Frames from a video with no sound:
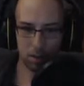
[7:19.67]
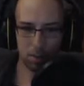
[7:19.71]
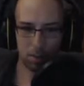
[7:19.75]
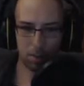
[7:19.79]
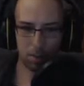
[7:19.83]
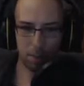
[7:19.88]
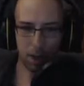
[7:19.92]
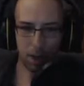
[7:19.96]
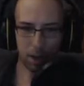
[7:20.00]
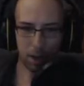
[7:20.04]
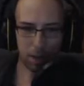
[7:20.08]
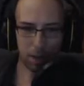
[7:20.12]

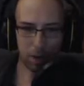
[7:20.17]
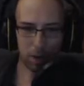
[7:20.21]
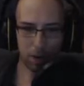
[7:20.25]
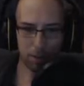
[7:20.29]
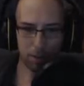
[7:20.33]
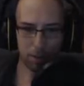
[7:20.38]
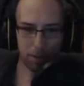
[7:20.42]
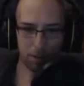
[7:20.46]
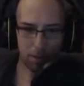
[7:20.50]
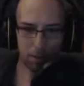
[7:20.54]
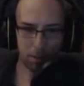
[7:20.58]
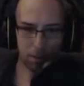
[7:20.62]
Back
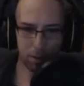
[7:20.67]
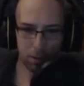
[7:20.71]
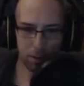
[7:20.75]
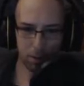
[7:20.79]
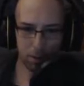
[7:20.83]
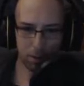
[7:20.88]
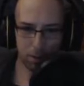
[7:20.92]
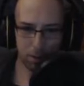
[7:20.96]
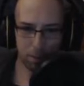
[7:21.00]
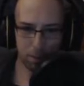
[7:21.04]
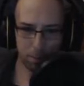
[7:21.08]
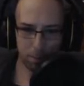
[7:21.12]
off.
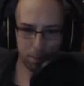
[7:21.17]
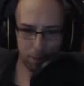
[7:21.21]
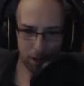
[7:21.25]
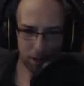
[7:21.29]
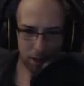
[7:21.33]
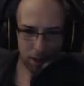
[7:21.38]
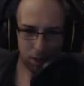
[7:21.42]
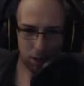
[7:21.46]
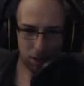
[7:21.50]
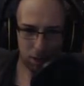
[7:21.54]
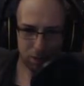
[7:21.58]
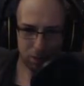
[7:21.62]

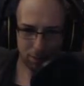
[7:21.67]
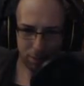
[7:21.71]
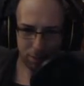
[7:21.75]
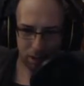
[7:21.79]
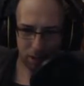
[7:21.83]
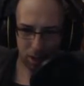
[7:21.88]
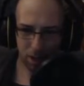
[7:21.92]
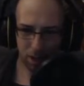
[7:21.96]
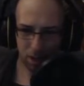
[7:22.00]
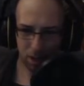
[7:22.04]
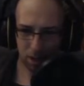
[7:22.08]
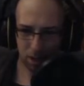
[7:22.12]
Back off,
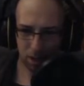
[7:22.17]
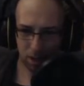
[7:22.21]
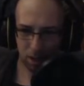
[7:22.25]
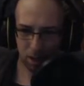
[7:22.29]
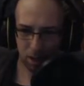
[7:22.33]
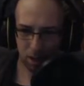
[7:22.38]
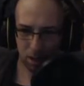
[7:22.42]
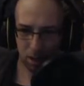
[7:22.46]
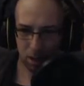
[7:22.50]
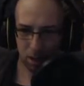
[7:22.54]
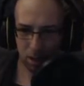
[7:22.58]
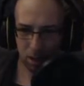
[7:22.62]
buddy.
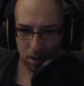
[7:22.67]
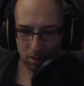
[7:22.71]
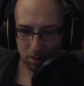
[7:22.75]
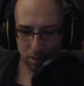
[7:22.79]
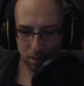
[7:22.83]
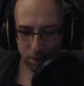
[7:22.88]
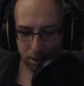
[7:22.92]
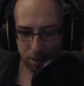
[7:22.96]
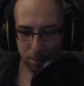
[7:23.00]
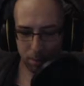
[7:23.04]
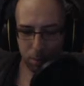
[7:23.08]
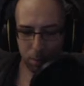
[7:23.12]

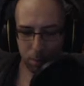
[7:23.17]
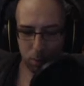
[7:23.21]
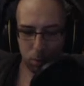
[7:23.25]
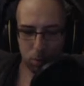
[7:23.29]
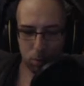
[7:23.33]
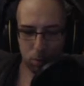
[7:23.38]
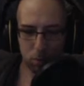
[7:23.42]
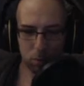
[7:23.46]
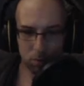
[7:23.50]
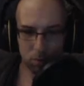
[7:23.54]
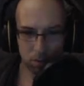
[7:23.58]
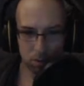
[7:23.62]
Take your
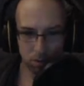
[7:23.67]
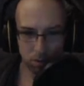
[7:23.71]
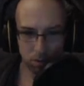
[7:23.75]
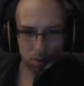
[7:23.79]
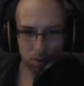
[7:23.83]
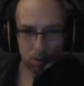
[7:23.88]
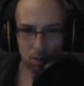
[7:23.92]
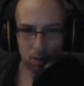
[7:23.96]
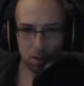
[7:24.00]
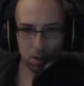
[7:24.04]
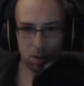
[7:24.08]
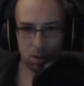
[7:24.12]
bones.
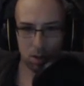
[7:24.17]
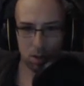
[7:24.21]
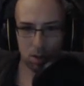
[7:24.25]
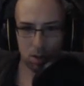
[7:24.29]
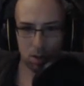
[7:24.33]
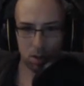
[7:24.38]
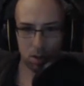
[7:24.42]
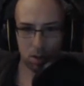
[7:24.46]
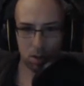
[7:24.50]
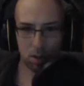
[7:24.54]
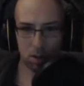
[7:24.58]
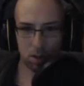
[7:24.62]

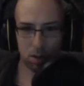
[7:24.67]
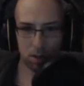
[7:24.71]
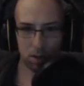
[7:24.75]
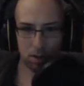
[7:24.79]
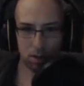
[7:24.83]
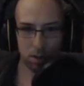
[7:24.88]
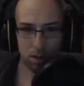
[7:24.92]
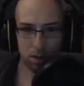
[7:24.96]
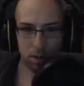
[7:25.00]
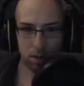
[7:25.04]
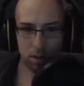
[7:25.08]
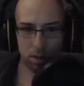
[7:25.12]

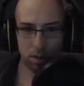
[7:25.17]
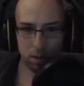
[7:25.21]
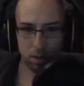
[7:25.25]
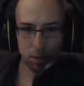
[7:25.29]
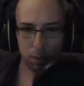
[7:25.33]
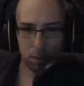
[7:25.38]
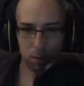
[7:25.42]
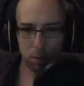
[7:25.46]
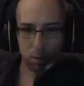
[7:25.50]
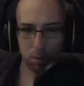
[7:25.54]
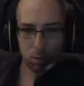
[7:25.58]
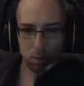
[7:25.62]
Take all your
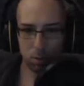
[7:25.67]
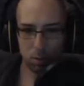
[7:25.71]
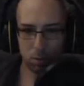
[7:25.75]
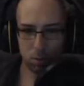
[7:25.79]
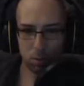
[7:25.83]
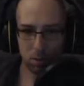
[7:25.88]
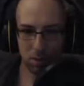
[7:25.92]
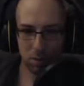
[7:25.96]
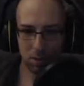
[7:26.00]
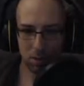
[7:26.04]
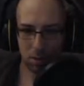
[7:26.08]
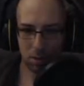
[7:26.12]

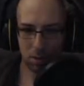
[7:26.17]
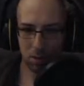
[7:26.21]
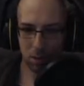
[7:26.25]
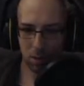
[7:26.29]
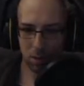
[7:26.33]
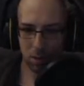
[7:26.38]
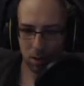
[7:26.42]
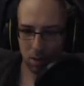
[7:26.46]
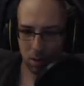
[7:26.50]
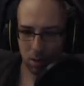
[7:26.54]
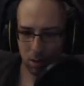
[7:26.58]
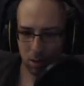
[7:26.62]
bones.
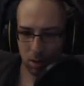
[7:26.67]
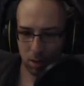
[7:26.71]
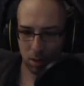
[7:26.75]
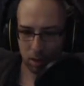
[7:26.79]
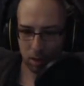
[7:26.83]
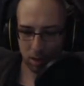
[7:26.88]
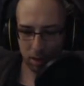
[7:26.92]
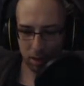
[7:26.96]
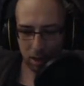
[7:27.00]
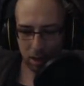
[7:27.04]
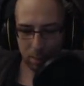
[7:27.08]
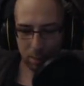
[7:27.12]

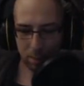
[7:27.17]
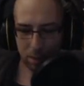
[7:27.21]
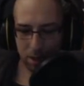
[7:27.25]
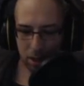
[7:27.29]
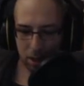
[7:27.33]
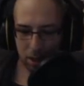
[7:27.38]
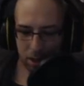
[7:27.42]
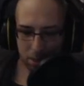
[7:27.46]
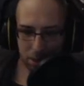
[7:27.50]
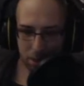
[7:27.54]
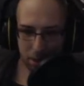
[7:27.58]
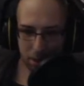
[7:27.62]
You're not gonna be
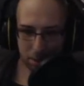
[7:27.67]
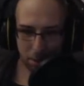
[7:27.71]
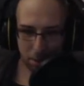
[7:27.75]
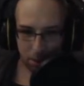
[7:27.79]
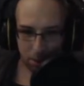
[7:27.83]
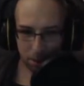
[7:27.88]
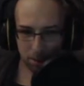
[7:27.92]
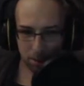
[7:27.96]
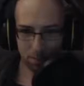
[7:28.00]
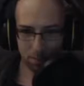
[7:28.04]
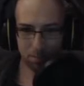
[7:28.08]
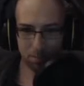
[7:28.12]
needing them anymore.